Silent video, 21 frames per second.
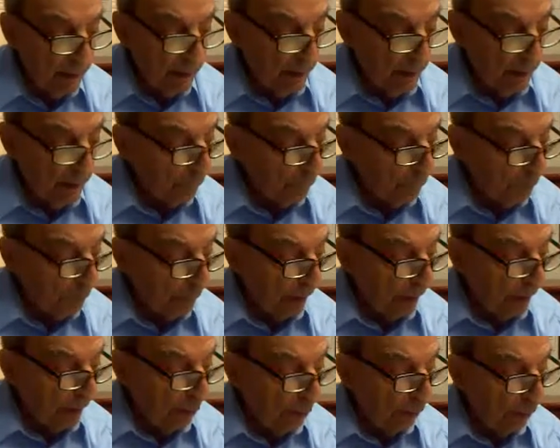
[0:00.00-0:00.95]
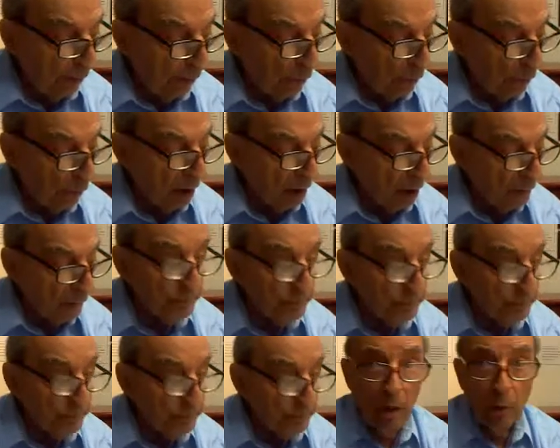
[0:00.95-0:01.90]
into an overall
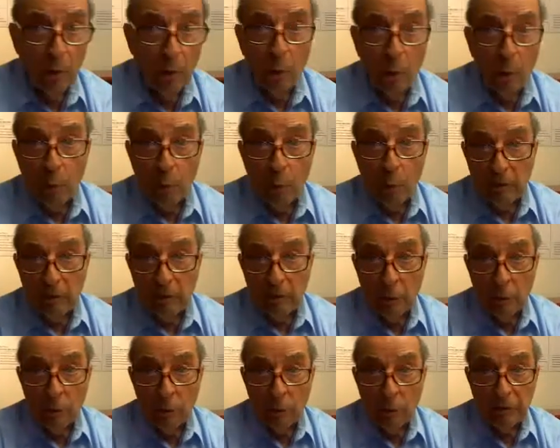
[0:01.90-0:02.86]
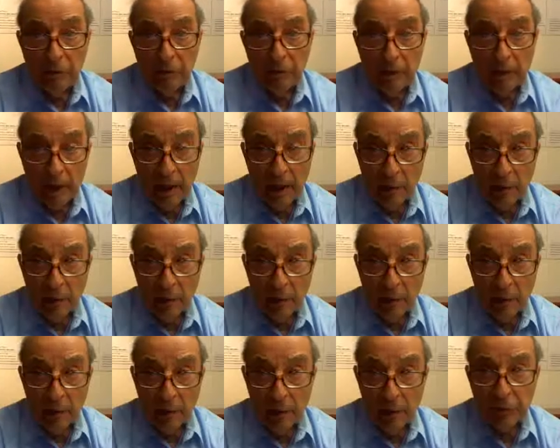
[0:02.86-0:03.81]
workforce health
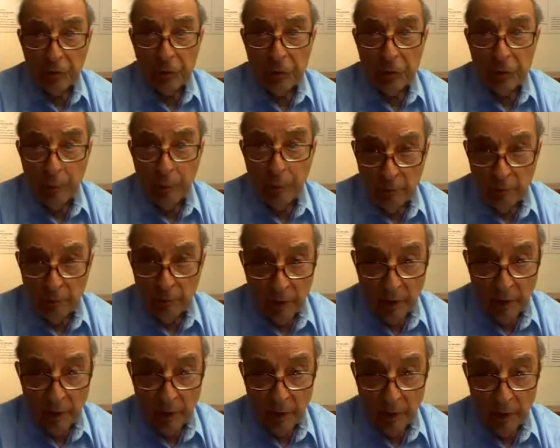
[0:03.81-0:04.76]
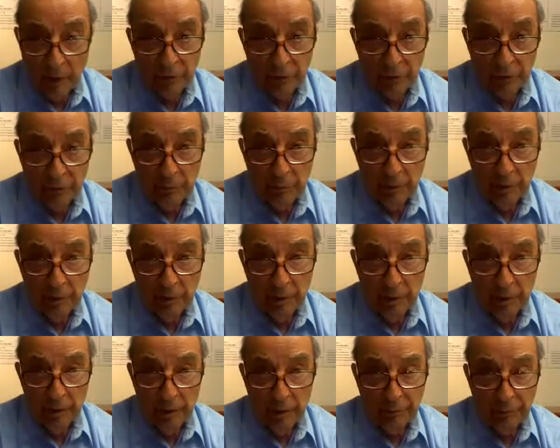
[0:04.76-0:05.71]
risk profile, which is
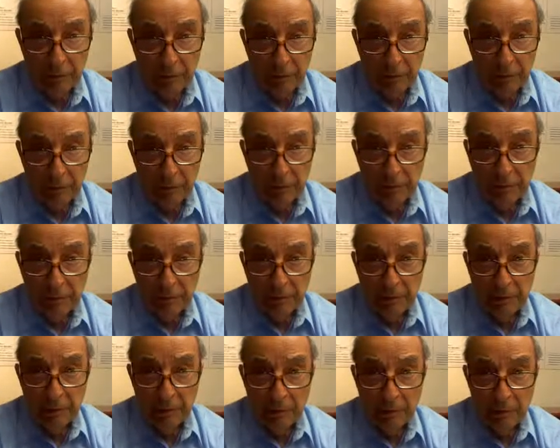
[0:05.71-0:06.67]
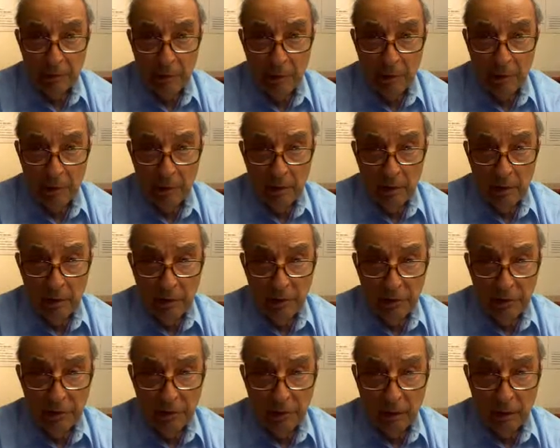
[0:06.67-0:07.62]
another key dimension to
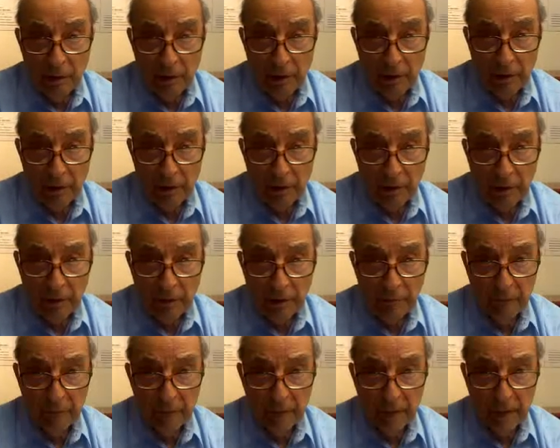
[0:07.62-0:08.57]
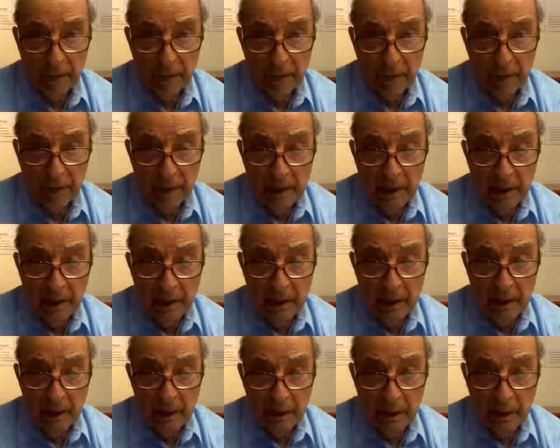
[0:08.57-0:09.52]
the strategy of having a
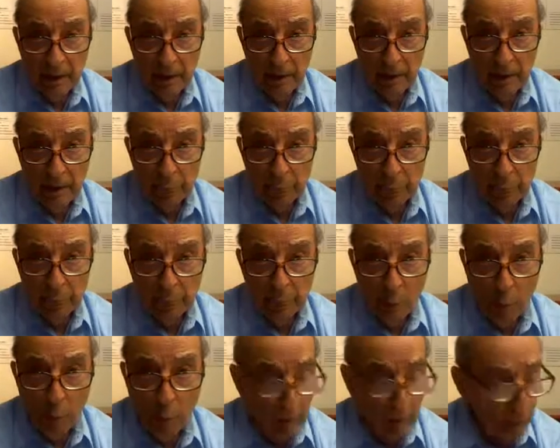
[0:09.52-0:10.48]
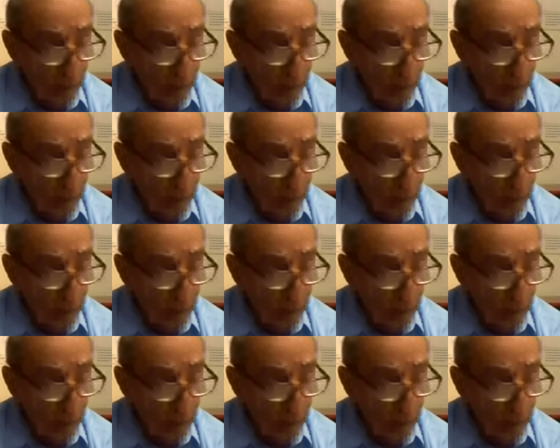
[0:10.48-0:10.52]
report